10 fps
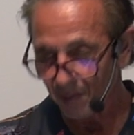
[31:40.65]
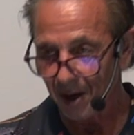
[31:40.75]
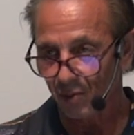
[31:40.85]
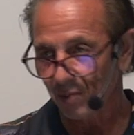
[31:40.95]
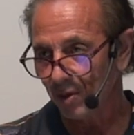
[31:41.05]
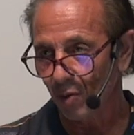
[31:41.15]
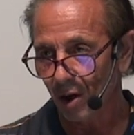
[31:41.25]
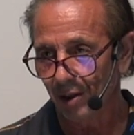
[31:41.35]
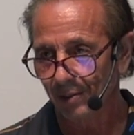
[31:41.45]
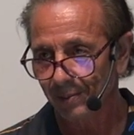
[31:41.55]
men will be
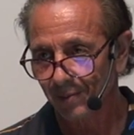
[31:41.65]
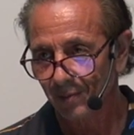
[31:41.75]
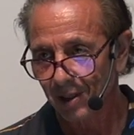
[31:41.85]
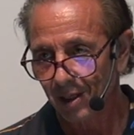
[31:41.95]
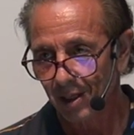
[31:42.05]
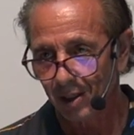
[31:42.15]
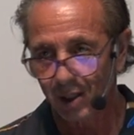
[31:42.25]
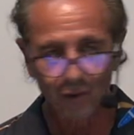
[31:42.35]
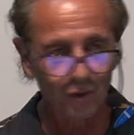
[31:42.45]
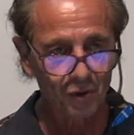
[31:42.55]
what?
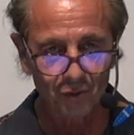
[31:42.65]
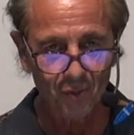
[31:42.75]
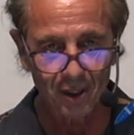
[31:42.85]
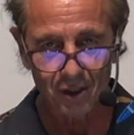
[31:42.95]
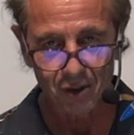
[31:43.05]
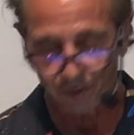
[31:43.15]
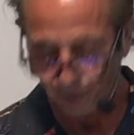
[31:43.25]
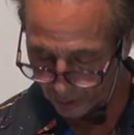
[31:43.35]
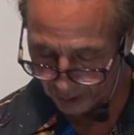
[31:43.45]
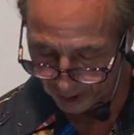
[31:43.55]
Lovers of money is the
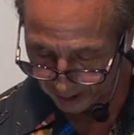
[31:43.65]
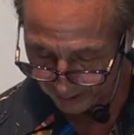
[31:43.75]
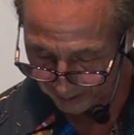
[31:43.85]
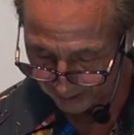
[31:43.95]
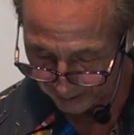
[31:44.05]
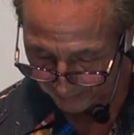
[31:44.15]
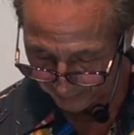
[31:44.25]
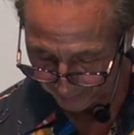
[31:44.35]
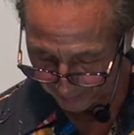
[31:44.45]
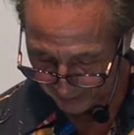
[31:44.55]
first thing.
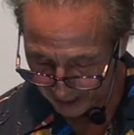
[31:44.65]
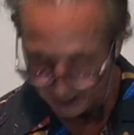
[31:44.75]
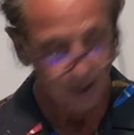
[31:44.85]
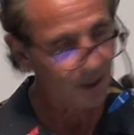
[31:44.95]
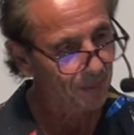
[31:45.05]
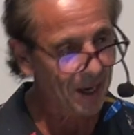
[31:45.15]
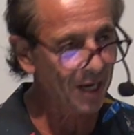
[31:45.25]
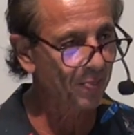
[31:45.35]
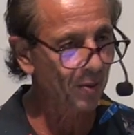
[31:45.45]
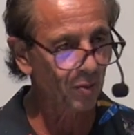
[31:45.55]
Because
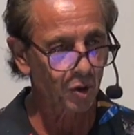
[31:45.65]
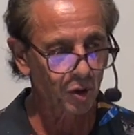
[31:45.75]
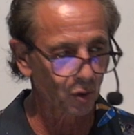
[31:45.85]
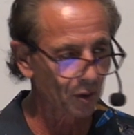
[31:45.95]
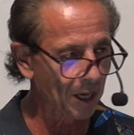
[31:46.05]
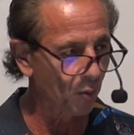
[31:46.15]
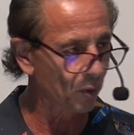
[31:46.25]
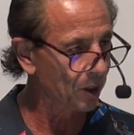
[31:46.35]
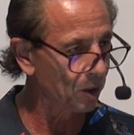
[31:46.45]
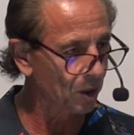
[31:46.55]
many people are still not
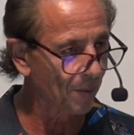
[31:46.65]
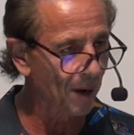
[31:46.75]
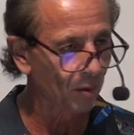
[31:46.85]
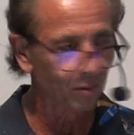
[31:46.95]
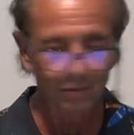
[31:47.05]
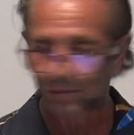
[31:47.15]
willing to come out.